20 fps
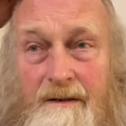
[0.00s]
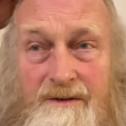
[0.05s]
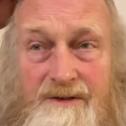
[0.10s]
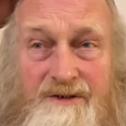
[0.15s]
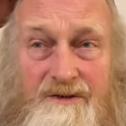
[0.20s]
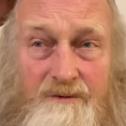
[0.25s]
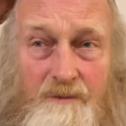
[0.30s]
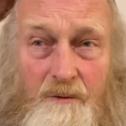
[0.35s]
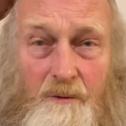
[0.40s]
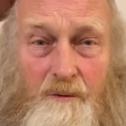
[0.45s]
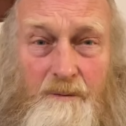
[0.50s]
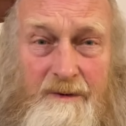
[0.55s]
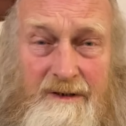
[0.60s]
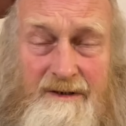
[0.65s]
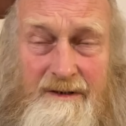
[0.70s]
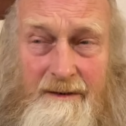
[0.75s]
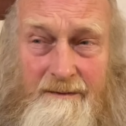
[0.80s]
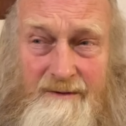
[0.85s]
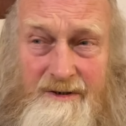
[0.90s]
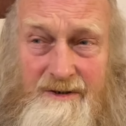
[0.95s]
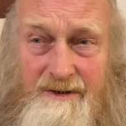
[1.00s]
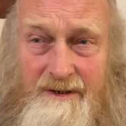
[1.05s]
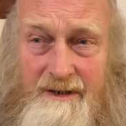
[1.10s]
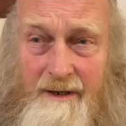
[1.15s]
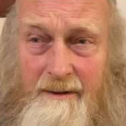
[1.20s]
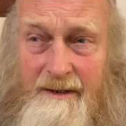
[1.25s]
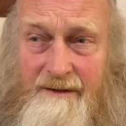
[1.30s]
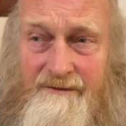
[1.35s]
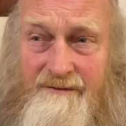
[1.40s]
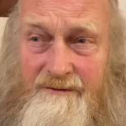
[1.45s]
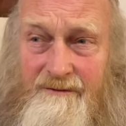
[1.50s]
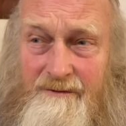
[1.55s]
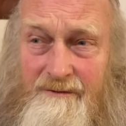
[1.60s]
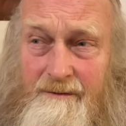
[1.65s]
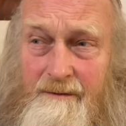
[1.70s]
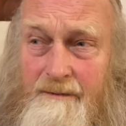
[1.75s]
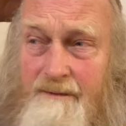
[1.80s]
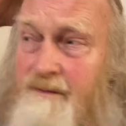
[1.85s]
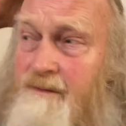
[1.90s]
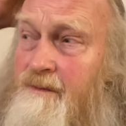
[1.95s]
in St. Albans. I'm just going
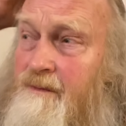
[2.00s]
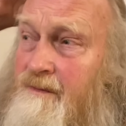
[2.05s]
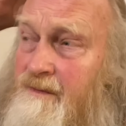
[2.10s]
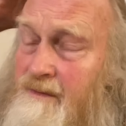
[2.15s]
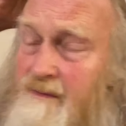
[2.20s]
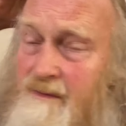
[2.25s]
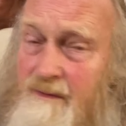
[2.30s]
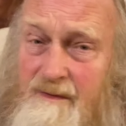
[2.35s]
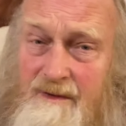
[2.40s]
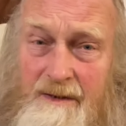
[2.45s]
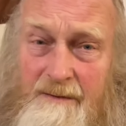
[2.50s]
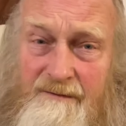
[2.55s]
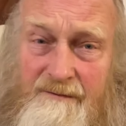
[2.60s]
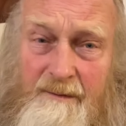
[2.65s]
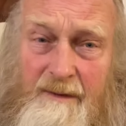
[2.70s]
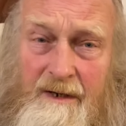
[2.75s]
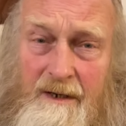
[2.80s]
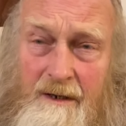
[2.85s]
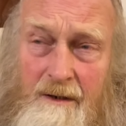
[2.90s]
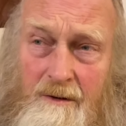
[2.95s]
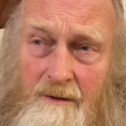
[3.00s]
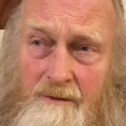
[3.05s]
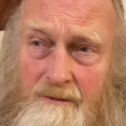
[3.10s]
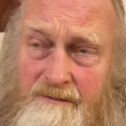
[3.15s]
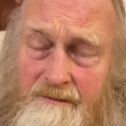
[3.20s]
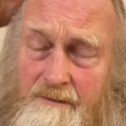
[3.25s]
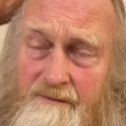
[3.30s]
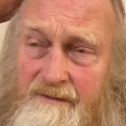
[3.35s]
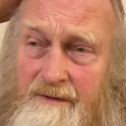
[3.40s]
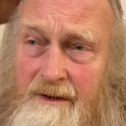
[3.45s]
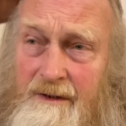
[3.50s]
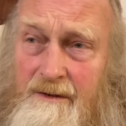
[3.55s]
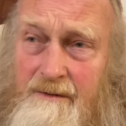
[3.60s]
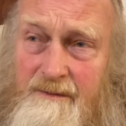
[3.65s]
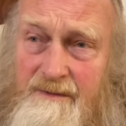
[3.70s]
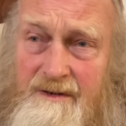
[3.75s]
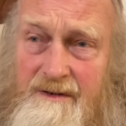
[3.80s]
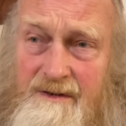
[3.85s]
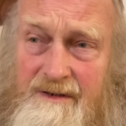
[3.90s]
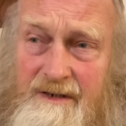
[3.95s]
through some of my old
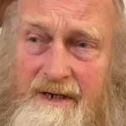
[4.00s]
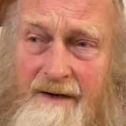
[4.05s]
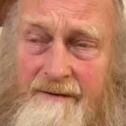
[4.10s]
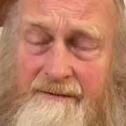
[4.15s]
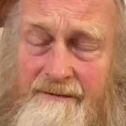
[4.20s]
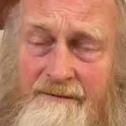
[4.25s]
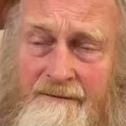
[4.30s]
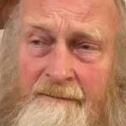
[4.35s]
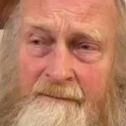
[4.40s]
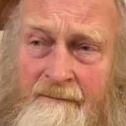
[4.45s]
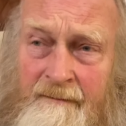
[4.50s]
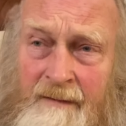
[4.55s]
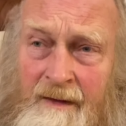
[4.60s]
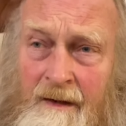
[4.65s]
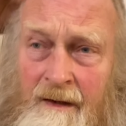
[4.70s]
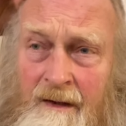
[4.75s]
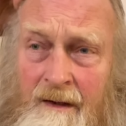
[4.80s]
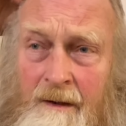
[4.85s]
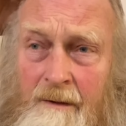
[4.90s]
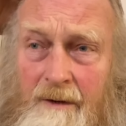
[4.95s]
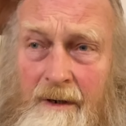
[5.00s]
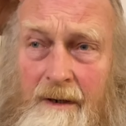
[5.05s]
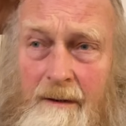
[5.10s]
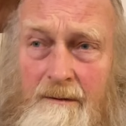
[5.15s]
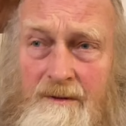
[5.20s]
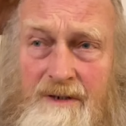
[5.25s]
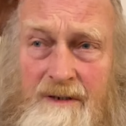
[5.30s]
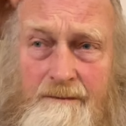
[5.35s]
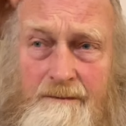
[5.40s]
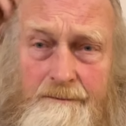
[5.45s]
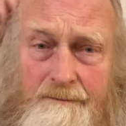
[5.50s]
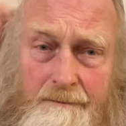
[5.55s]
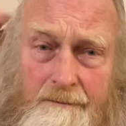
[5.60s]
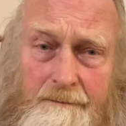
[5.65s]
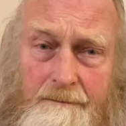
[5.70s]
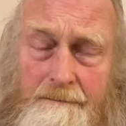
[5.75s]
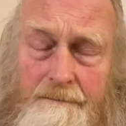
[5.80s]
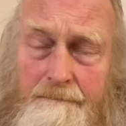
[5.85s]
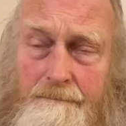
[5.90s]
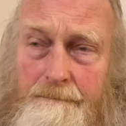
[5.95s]
films and stuff. When I was
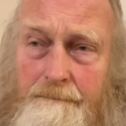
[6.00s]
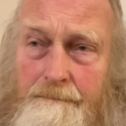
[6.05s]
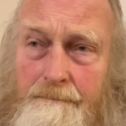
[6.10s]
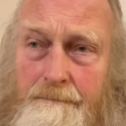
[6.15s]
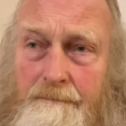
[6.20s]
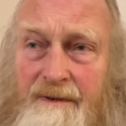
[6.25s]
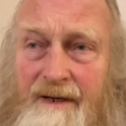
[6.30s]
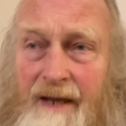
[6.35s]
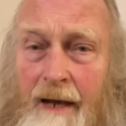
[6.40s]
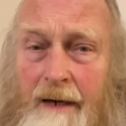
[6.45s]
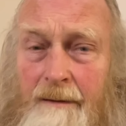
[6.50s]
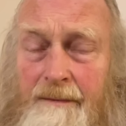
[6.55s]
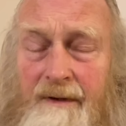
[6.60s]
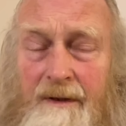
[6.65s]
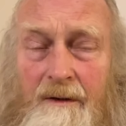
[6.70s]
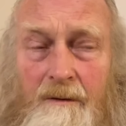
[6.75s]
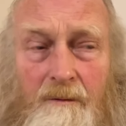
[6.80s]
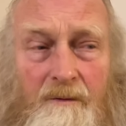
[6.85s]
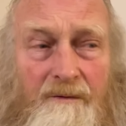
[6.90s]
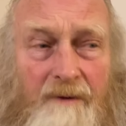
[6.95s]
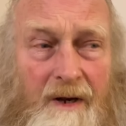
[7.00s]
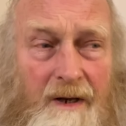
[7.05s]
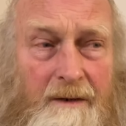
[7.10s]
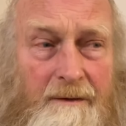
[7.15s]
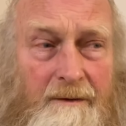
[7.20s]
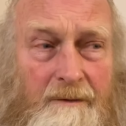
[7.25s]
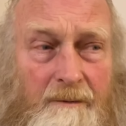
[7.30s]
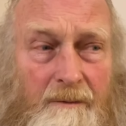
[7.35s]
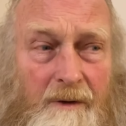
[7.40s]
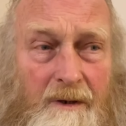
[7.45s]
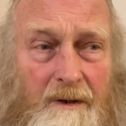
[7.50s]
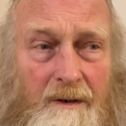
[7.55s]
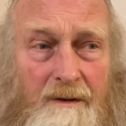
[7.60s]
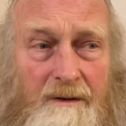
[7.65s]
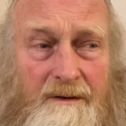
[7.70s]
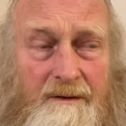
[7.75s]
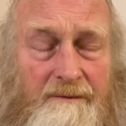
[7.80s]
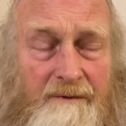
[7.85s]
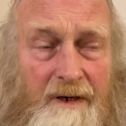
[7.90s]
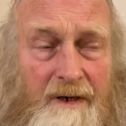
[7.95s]
galloping all around the world
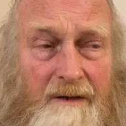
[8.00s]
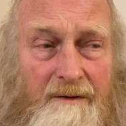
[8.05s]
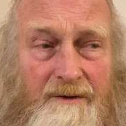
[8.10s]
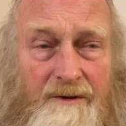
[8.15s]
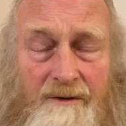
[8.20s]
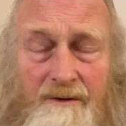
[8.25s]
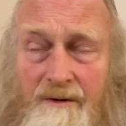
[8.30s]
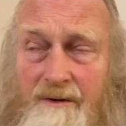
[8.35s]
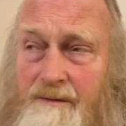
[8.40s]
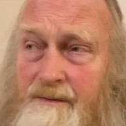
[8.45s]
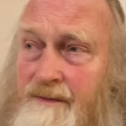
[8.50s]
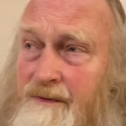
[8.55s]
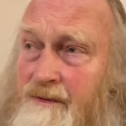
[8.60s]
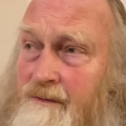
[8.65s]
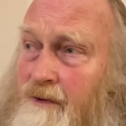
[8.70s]
and around Europe and